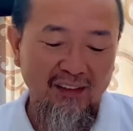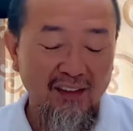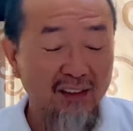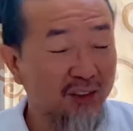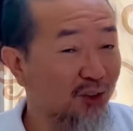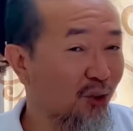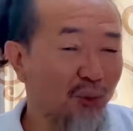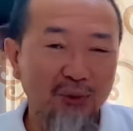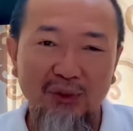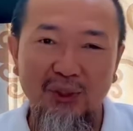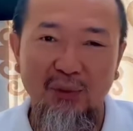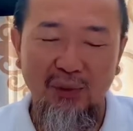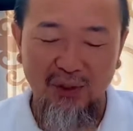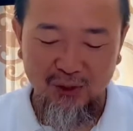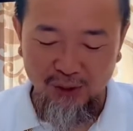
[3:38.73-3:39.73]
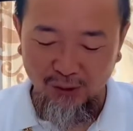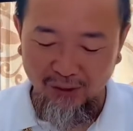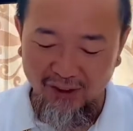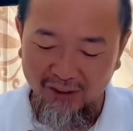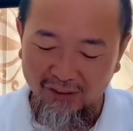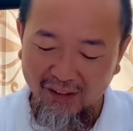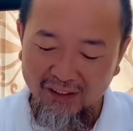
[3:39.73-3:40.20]
It's always a quick
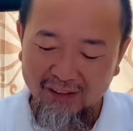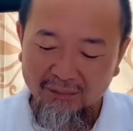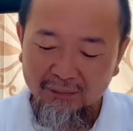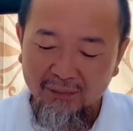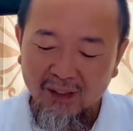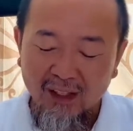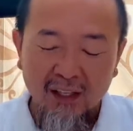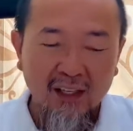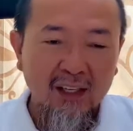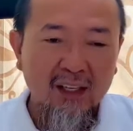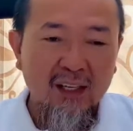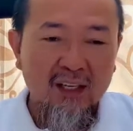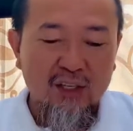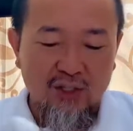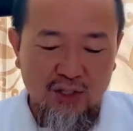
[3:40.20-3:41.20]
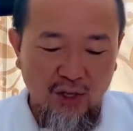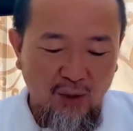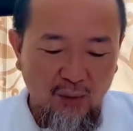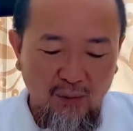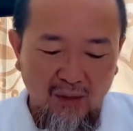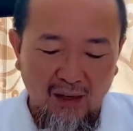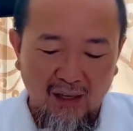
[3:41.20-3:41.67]
story, right?
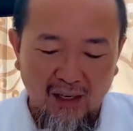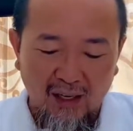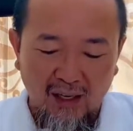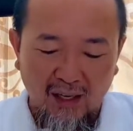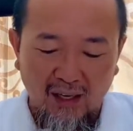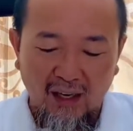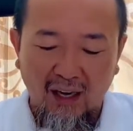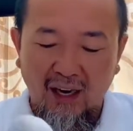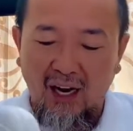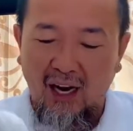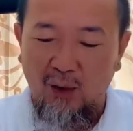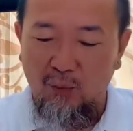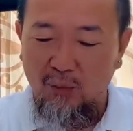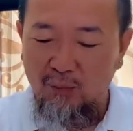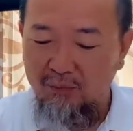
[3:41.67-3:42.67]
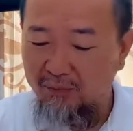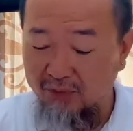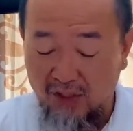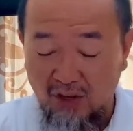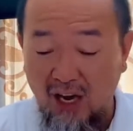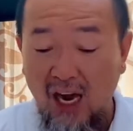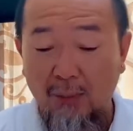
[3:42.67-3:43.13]
So, I
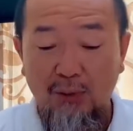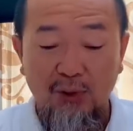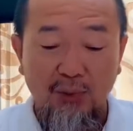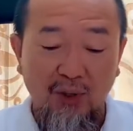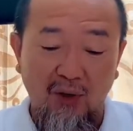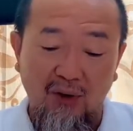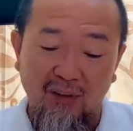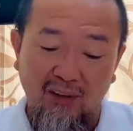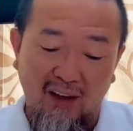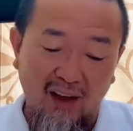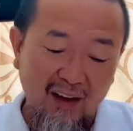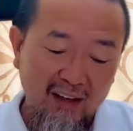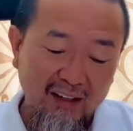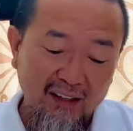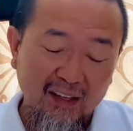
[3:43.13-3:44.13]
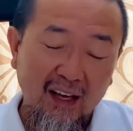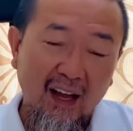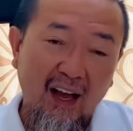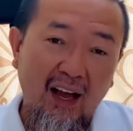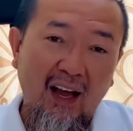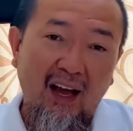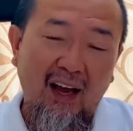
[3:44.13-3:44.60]
happen to be online,
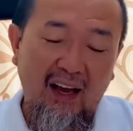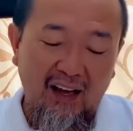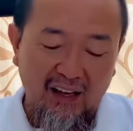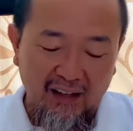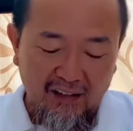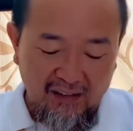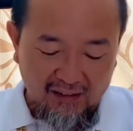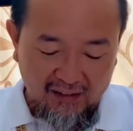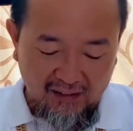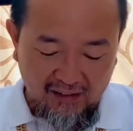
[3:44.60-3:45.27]
and